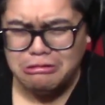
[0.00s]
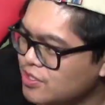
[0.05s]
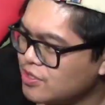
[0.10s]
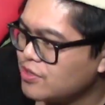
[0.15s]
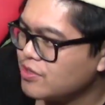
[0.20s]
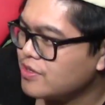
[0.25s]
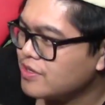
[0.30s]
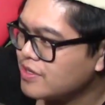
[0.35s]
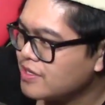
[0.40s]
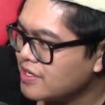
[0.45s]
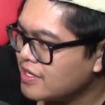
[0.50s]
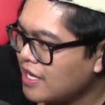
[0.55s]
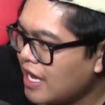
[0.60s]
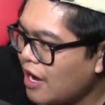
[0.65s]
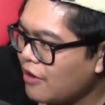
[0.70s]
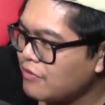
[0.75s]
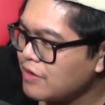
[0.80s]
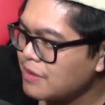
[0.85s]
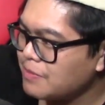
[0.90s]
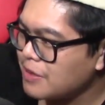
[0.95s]
Dude,
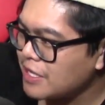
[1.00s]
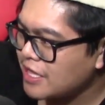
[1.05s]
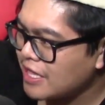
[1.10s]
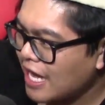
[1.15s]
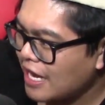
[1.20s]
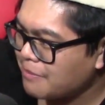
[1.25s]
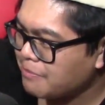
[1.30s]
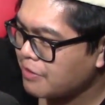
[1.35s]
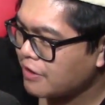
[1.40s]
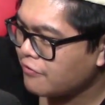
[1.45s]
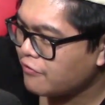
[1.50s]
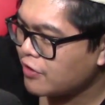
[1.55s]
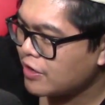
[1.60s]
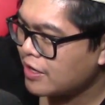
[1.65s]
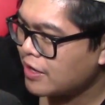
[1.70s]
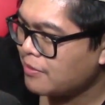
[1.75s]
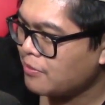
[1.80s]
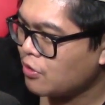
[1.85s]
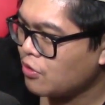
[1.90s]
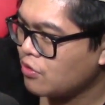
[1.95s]
I wanna be that buff
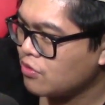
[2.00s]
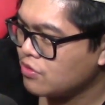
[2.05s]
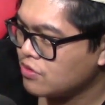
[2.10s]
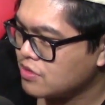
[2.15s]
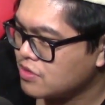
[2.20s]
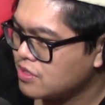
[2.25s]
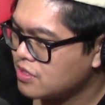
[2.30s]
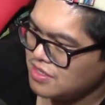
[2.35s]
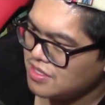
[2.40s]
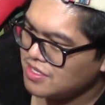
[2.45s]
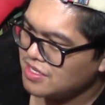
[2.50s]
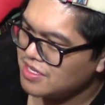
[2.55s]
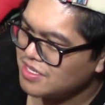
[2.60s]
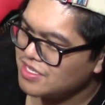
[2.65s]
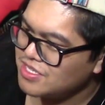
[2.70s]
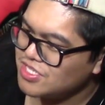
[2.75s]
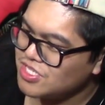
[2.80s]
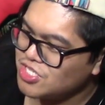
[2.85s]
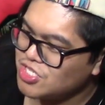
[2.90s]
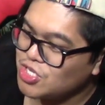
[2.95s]
when I'm old.
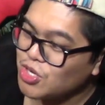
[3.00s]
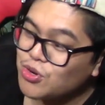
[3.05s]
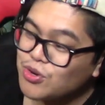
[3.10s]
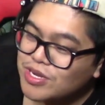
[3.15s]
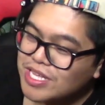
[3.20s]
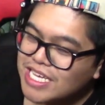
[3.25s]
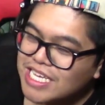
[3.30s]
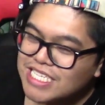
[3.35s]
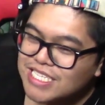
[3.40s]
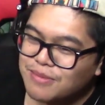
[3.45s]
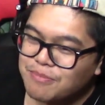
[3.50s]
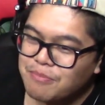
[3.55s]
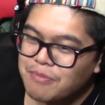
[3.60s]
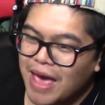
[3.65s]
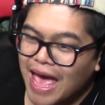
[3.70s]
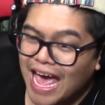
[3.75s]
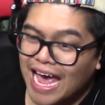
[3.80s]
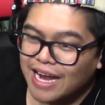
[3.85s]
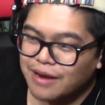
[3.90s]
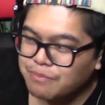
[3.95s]
Dude, he's
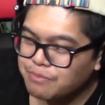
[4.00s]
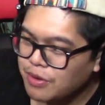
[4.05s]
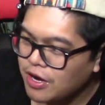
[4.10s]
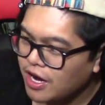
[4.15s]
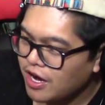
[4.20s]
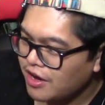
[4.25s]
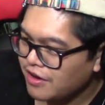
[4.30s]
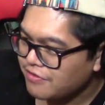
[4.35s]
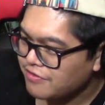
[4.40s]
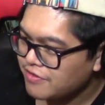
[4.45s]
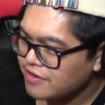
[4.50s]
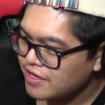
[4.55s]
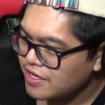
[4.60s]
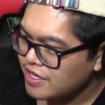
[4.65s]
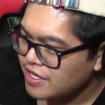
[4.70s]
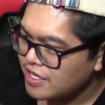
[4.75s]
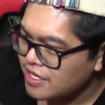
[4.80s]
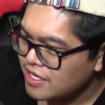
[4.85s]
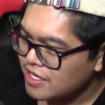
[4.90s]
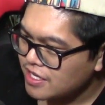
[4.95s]
mad buff.
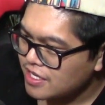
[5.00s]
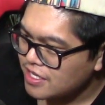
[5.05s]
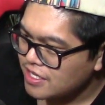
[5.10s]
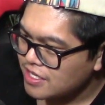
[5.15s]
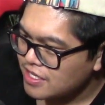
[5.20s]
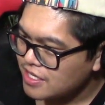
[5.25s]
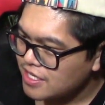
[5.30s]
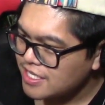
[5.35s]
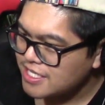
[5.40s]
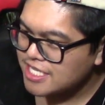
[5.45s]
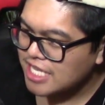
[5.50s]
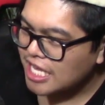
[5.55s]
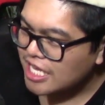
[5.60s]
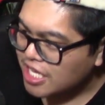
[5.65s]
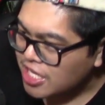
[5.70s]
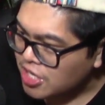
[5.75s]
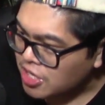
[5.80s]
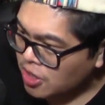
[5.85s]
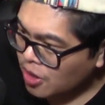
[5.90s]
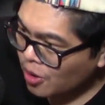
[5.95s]
He's
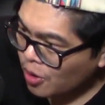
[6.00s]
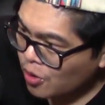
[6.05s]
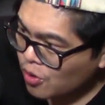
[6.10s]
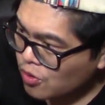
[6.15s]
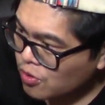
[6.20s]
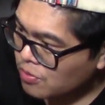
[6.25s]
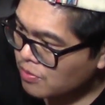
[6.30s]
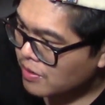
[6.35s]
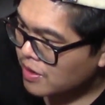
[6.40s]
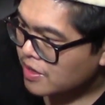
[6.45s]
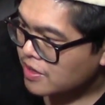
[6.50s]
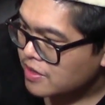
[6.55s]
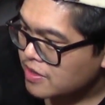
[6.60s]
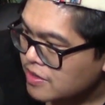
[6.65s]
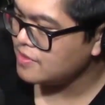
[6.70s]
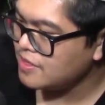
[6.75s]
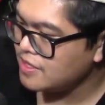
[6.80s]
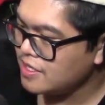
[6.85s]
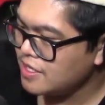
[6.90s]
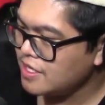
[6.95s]
like a gnome.
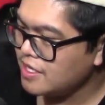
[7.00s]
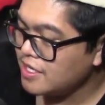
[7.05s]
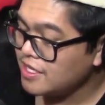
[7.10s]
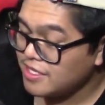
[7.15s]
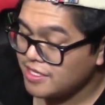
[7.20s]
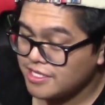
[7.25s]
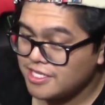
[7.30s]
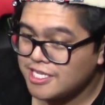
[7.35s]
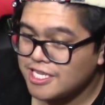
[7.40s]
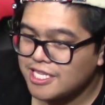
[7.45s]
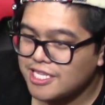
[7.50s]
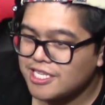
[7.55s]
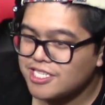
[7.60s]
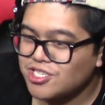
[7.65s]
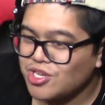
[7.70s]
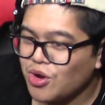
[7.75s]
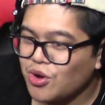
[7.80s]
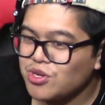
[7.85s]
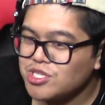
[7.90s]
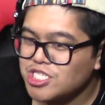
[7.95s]
See,
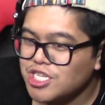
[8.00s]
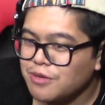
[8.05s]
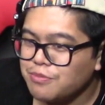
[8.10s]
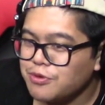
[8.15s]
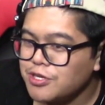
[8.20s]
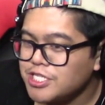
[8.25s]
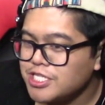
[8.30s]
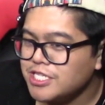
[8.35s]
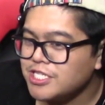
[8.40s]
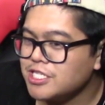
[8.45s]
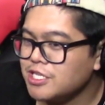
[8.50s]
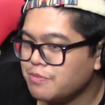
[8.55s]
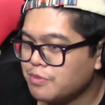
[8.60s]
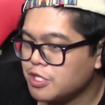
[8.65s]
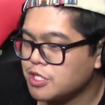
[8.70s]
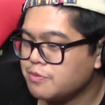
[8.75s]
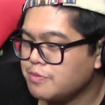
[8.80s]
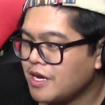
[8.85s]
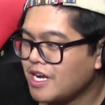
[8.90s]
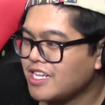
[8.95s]
this also puts into
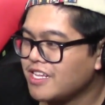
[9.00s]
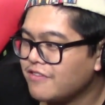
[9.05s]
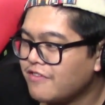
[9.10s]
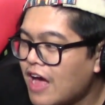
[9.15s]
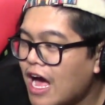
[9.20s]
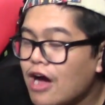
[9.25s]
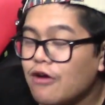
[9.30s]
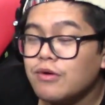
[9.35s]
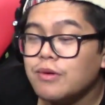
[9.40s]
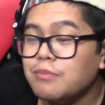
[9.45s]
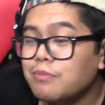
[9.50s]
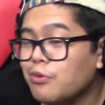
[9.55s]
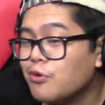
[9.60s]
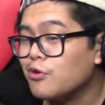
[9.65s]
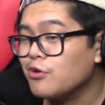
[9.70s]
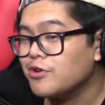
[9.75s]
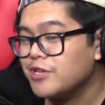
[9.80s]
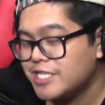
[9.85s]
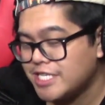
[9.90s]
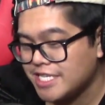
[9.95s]
perspective how
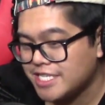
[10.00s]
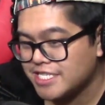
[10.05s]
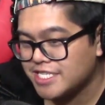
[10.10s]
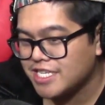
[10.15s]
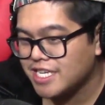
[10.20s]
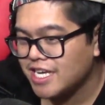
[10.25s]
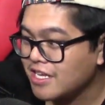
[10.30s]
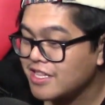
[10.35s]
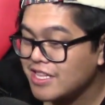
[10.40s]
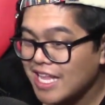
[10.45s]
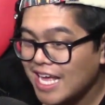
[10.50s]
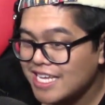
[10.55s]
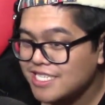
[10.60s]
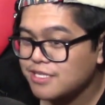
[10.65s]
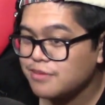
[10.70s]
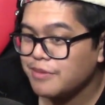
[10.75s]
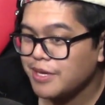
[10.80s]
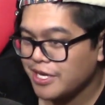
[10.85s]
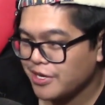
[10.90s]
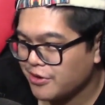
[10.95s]
important
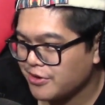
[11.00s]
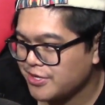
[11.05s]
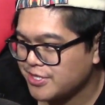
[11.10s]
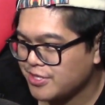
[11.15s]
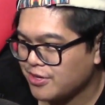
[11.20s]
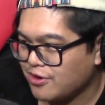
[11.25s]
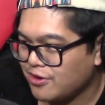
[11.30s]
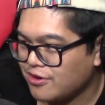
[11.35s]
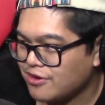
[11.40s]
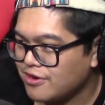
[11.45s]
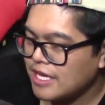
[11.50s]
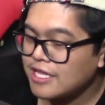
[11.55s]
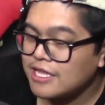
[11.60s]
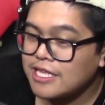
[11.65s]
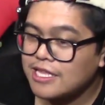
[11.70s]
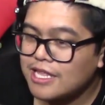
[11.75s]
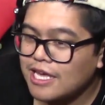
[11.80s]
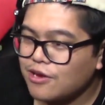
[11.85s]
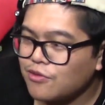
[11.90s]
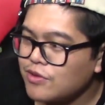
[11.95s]
glass makers are. And
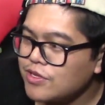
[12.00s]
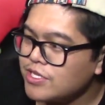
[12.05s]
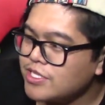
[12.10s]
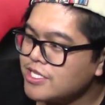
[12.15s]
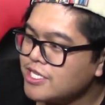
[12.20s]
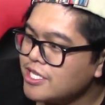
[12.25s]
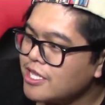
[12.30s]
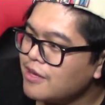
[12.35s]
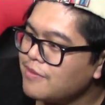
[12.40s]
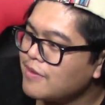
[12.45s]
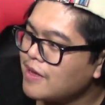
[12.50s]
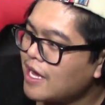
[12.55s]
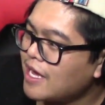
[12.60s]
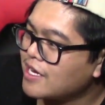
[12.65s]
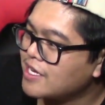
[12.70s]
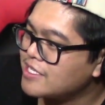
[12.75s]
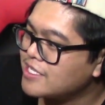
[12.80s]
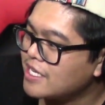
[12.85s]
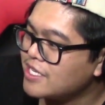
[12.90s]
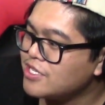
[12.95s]
then, like, when you see them,
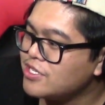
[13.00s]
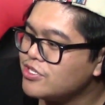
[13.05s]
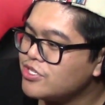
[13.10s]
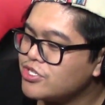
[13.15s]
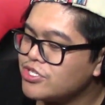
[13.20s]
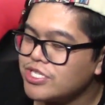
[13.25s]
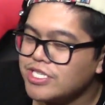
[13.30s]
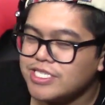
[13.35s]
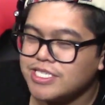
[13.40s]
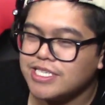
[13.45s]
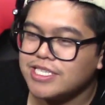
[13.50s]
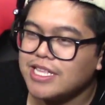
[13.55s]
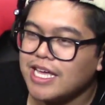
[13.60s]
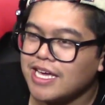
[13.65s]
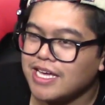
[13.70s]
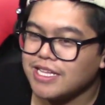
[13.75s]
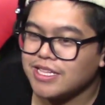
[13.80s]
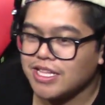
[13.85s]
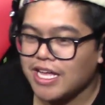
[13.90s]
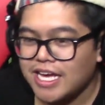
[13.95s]
because I usually see,
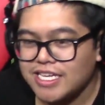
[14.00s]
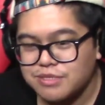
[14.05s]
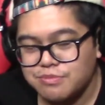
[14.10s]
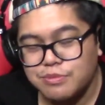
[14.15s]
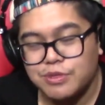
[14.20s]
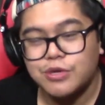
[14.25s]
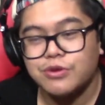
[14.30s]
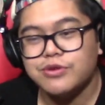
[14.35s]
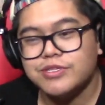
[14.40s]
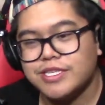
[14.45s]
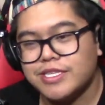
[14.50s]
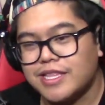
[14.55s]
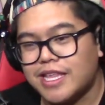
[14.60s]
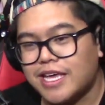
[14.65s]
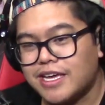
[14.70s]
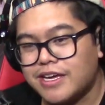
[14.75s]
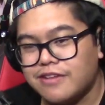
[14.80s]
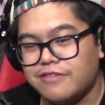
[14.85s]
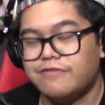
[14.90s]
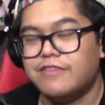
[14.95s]
like, glass blowers in,
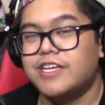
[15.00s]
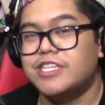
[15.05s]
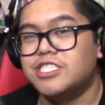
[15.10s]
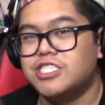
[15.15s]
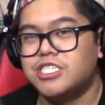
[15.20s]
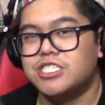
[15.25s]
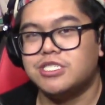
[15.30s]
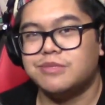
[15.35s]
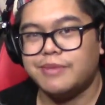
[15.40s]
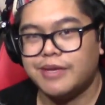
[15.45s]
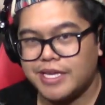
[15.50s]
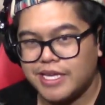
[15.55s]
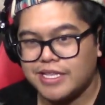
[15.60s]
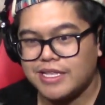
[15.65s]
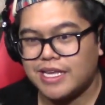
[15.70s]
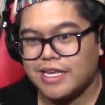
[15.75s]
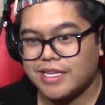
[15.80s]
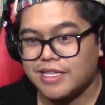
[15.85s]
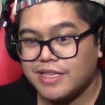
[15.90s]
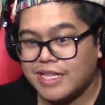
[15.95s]
like, conventions making,
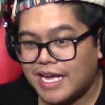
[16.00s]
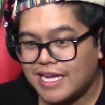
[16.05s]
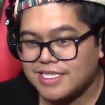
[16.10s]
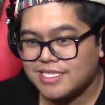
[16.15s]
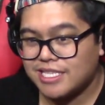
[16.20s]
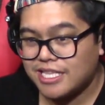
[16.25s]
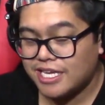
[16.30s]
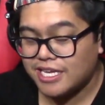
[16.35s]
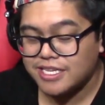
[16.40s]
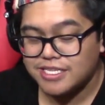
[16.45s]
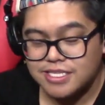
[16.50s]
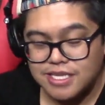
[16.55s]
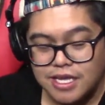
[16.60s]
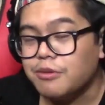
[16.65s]
like, glass things.